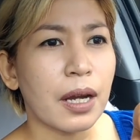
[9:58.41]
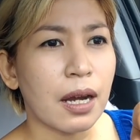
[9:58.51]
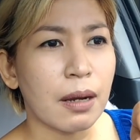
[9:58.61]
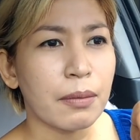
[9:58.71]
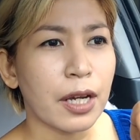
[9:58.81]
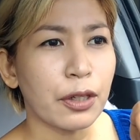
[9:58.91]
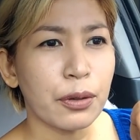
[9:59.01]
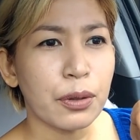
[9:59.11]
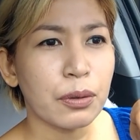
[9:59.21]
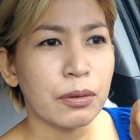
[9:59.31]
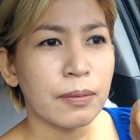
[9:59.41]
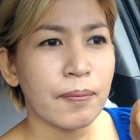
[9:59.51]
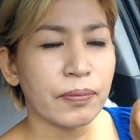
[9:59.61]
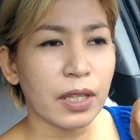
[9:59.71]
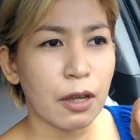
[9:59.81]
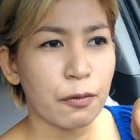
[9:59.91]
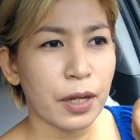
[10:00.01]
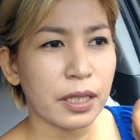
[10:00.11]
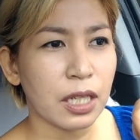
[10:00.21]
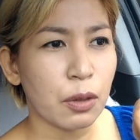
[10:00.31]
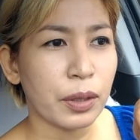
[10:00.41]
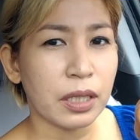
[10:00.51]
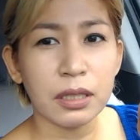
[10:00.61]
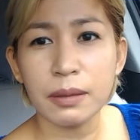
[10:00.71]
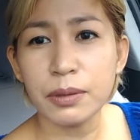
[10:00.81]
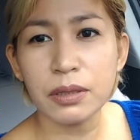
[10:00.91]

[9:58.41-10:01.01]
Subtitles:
ano yung effect niya when it comes to